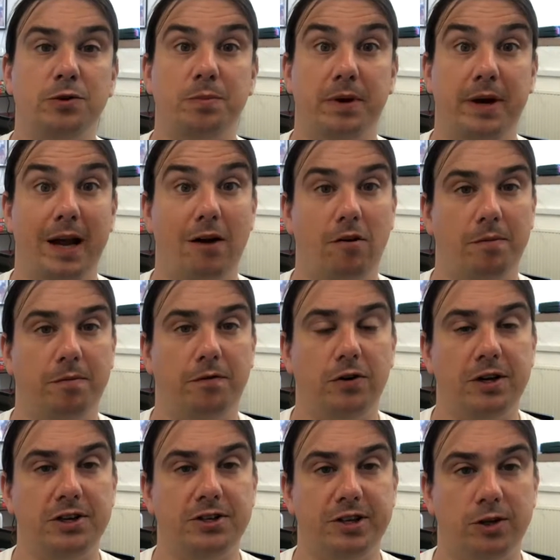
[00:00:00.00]
But now I'm
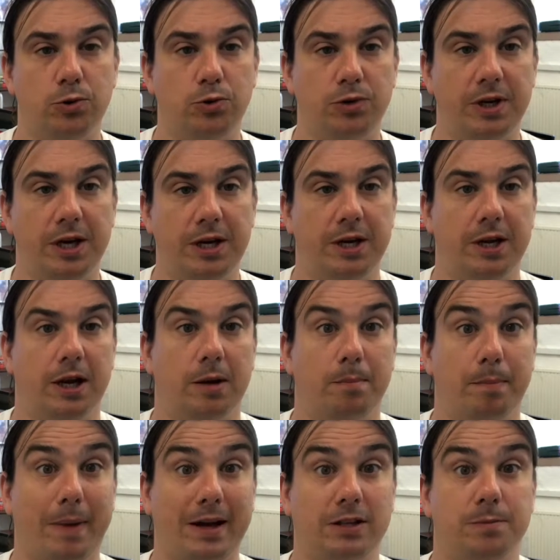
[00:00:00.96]
fully settled in and
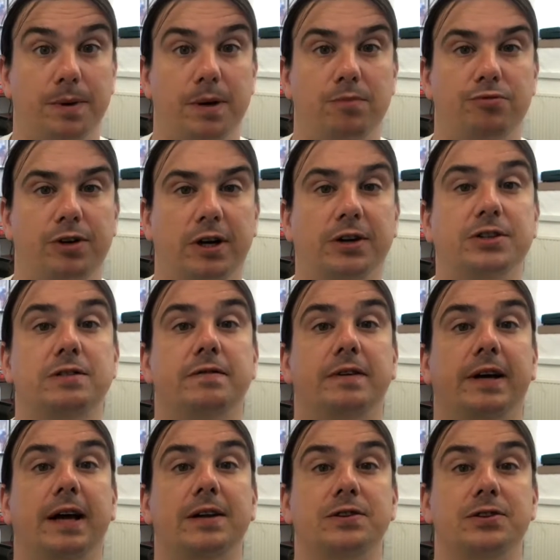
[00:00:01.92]
I'm back to being productive
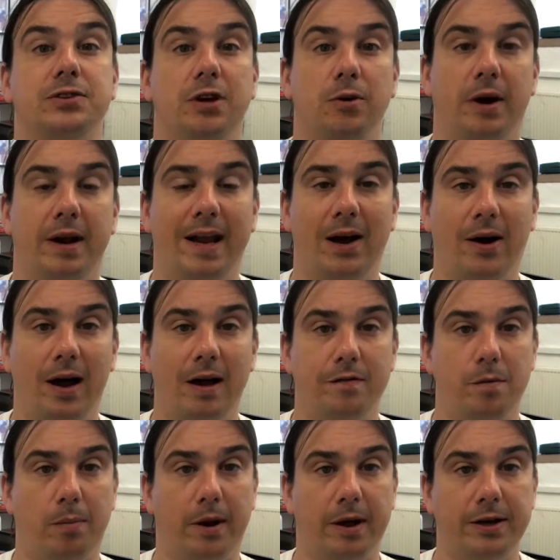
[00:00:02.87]
again. So I now have
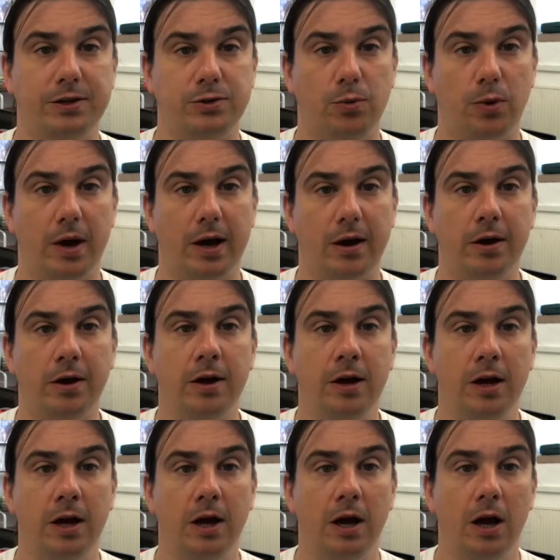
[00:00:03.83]
a place where
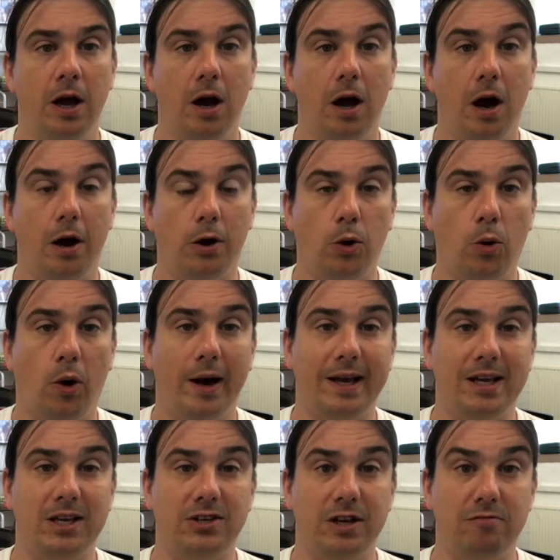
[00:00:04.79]
I can quite
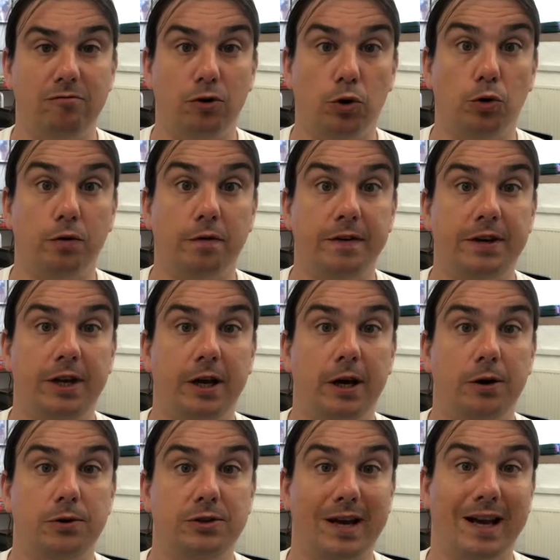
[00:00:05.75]
easily record
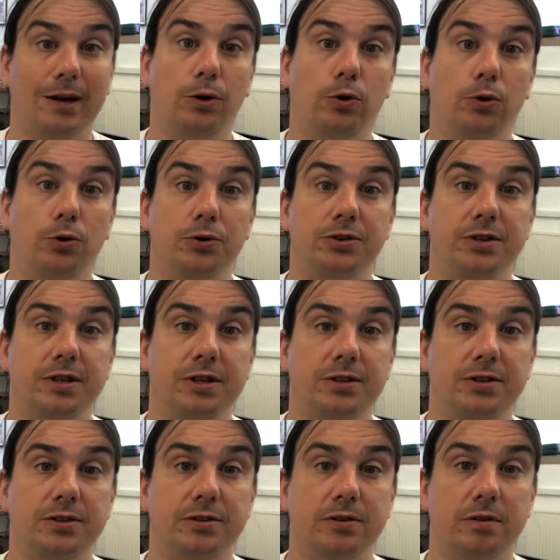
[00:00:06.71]
videos and
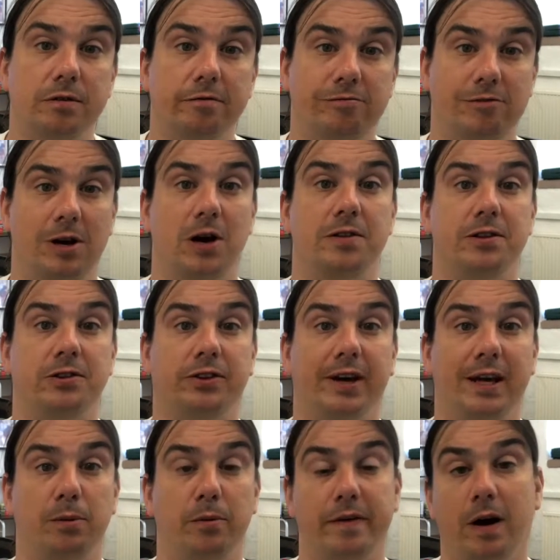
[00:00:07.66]
courses throughout the
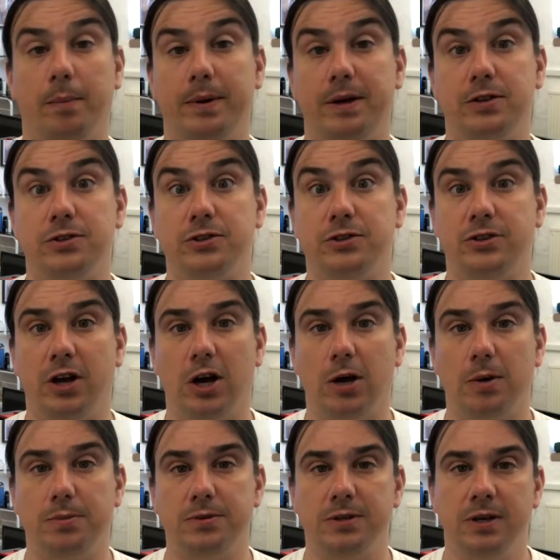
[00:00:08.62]
day without being
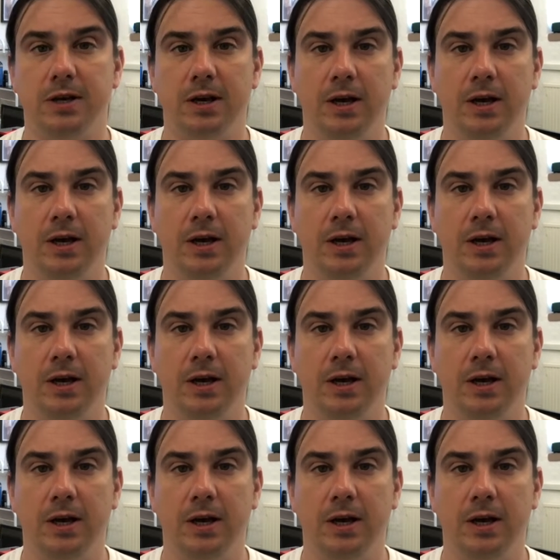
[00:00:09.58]
disturbed.